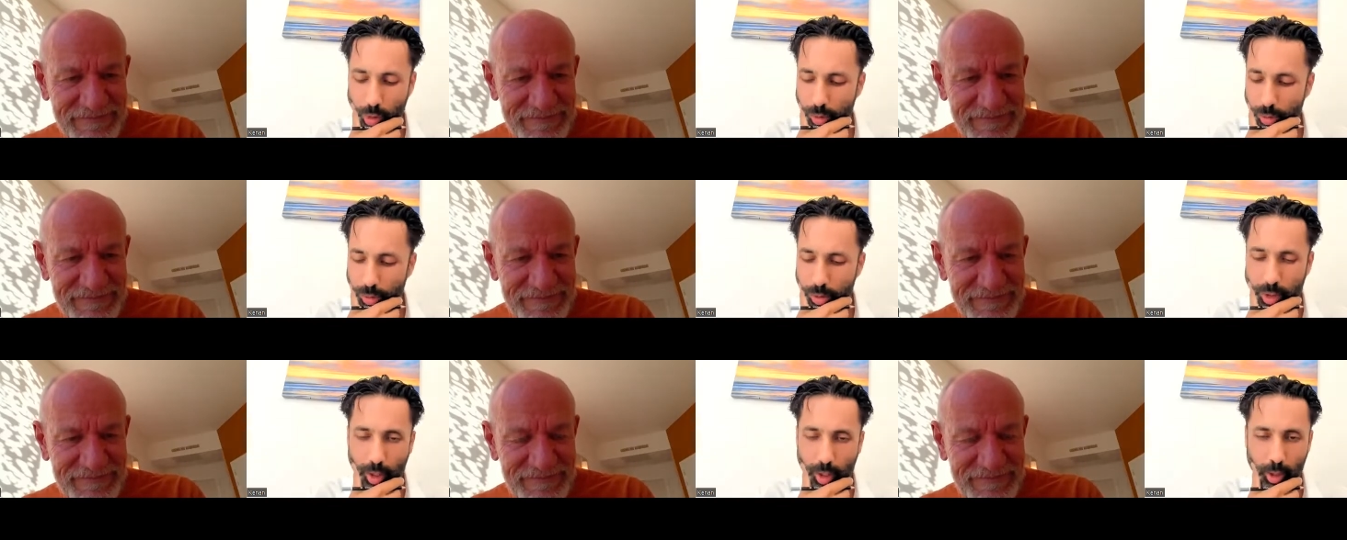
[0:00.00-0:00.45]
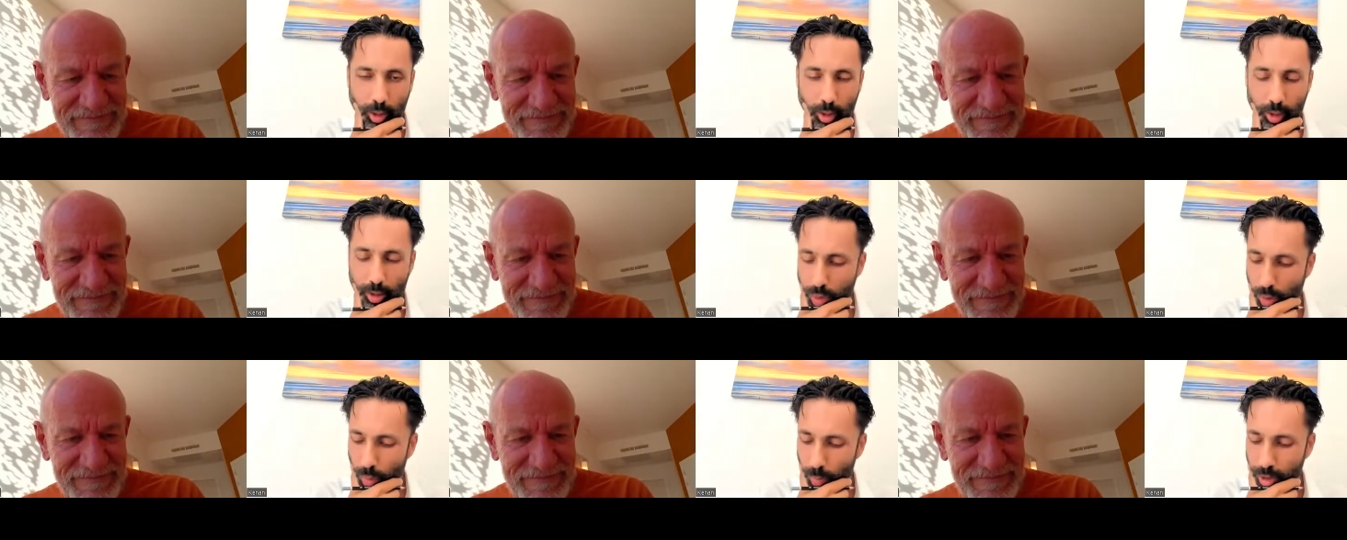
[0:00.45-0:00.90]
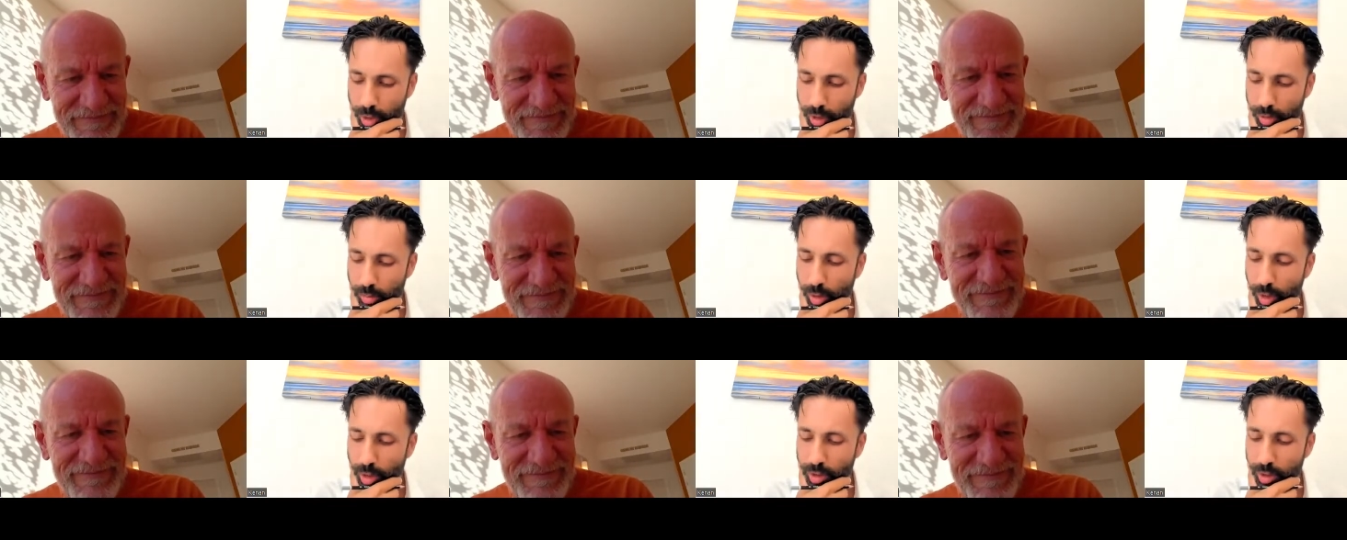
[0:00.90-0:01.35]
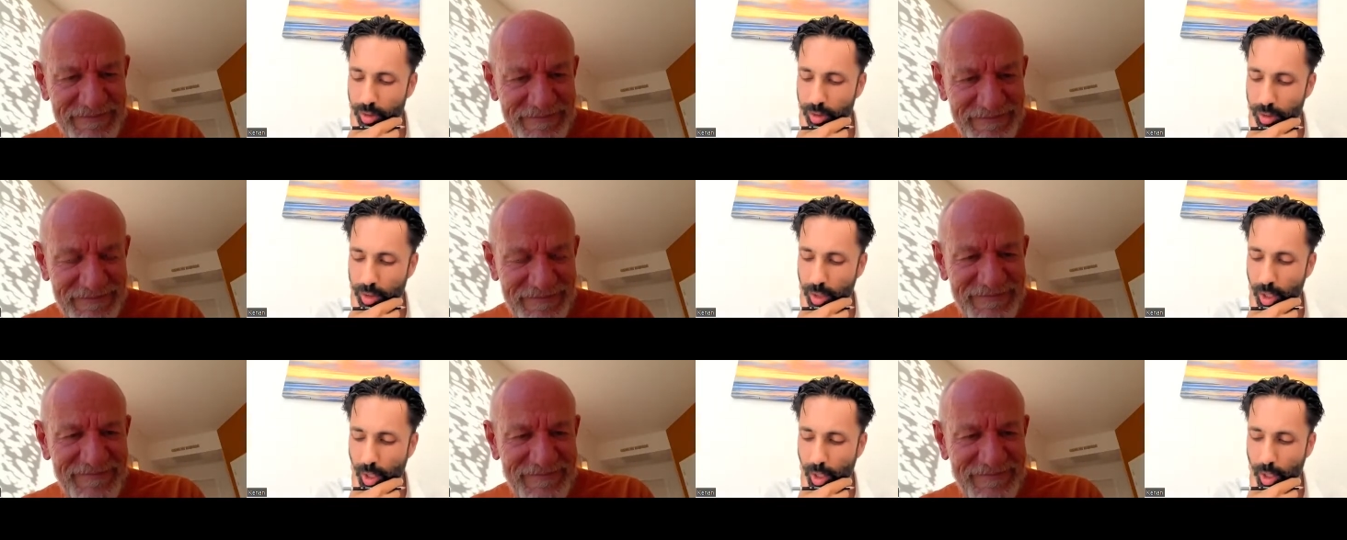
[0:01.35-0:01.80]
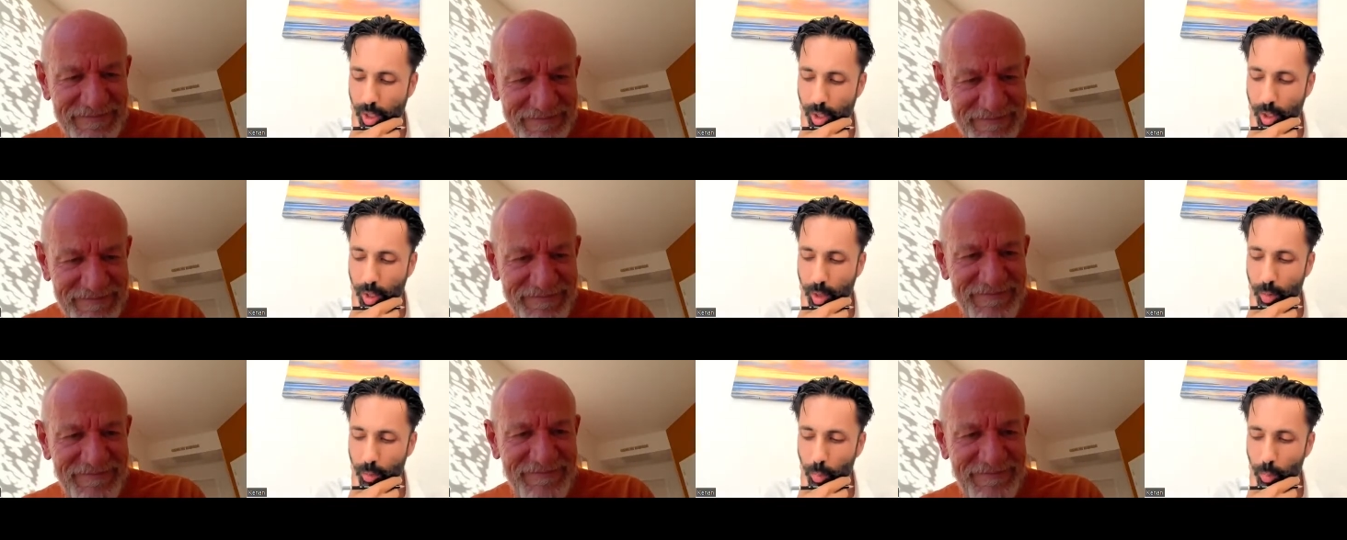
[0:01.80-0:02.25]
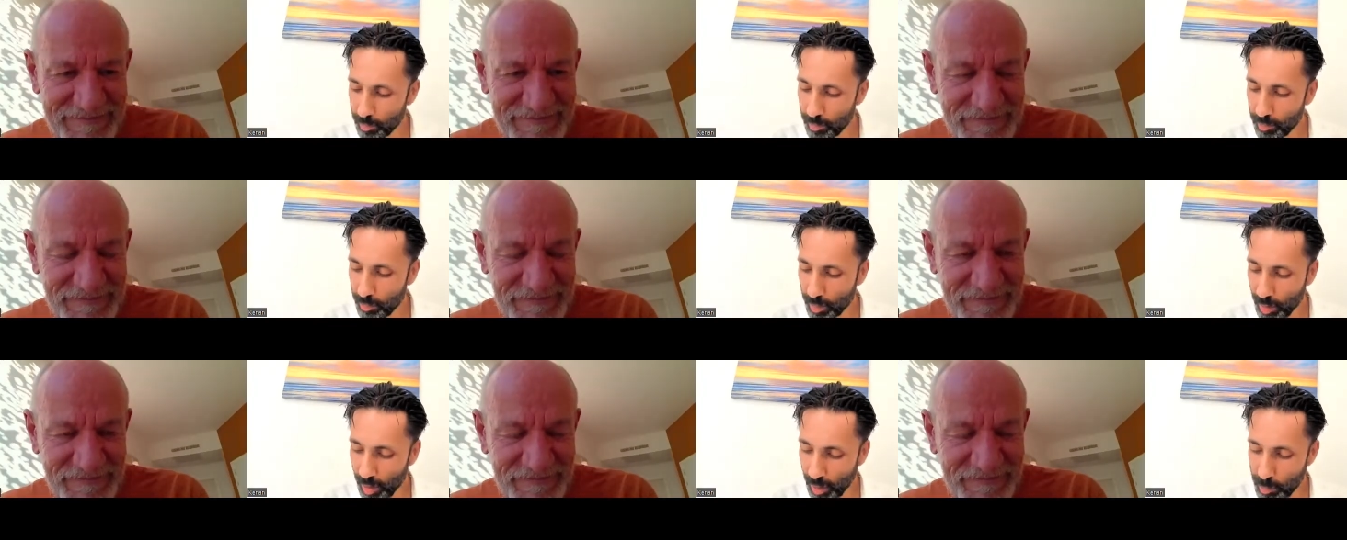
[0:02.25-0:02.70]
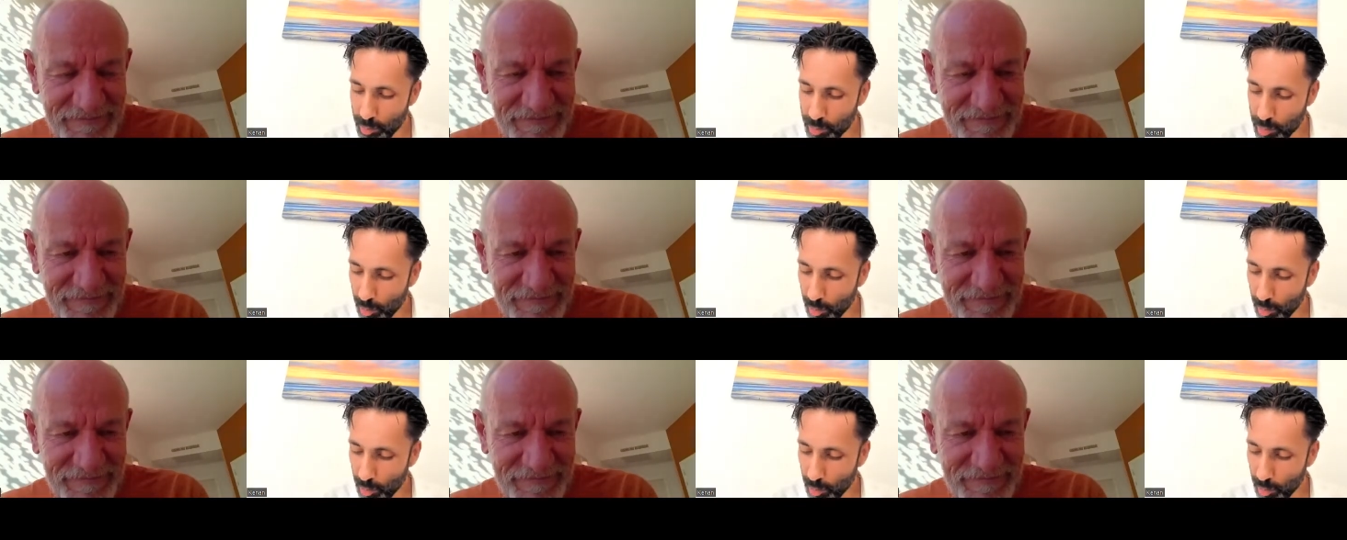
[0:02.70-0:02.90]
Speaker 1: we could take it in so many directions i